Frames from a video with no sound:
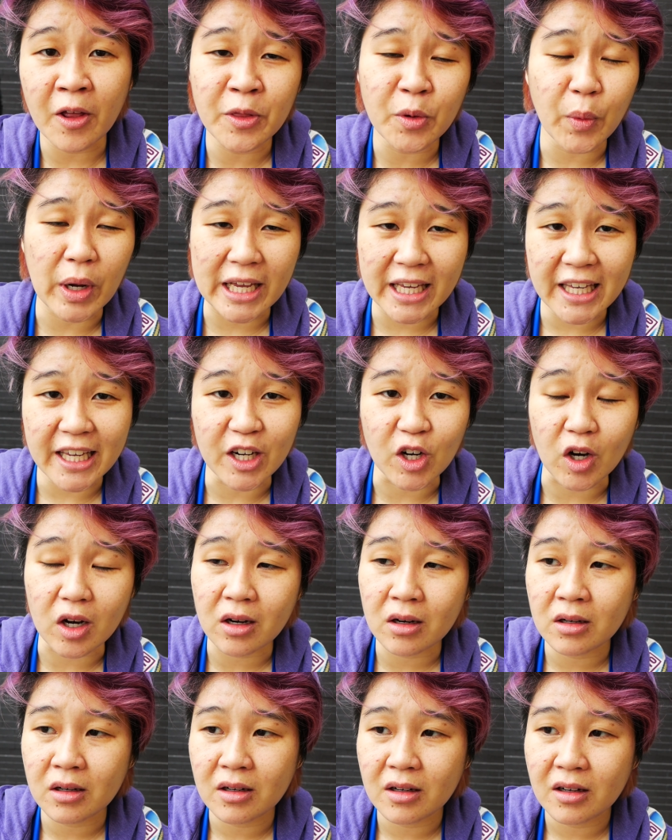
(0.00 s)
on the way
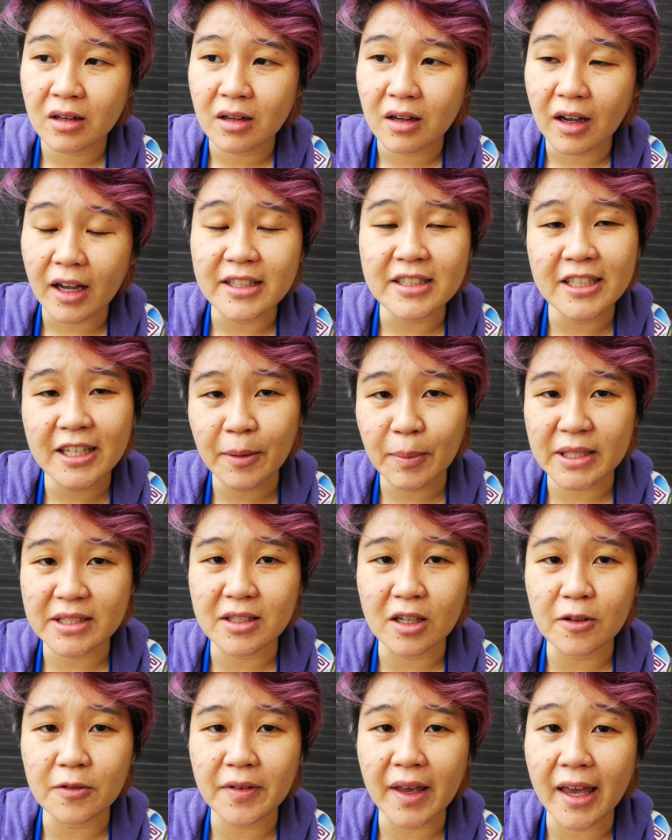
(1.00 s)
here, I did get myself